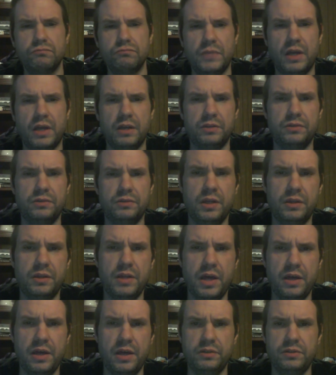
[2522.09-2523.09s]
That
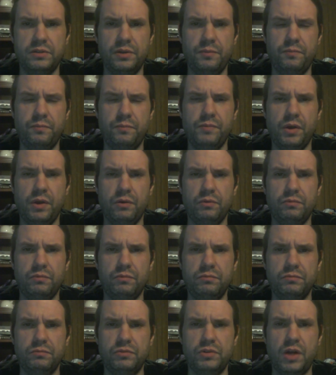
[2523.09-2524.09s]
is the
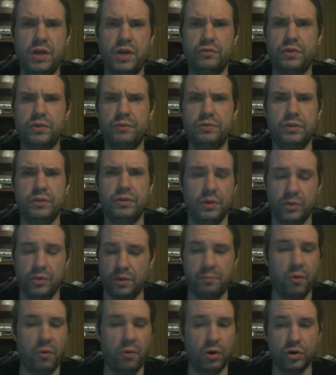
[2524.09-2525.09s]
Donald Trump's
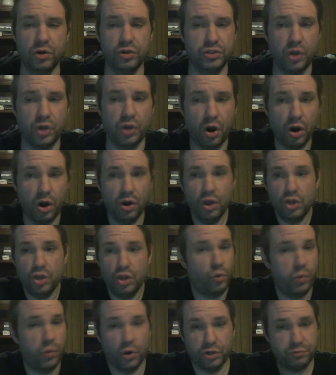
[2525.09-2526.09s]
the border czar,
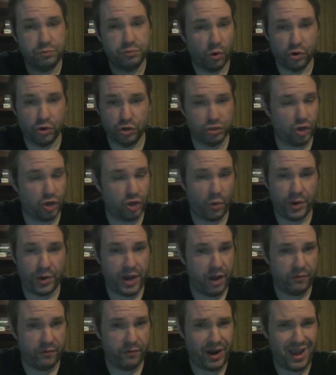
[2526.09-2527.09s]
the worst border czar
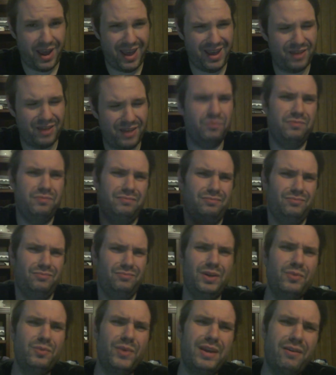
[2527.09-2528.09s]
we ever had.
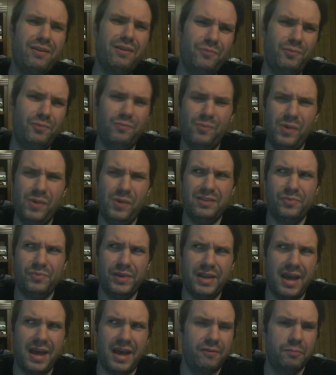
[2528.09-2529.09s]
When did
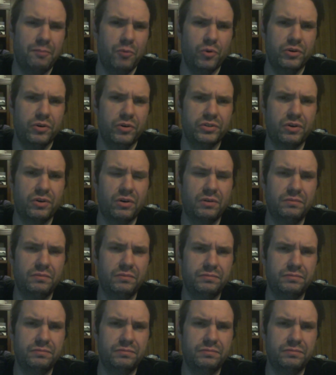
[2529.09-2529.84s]
we have a border czar?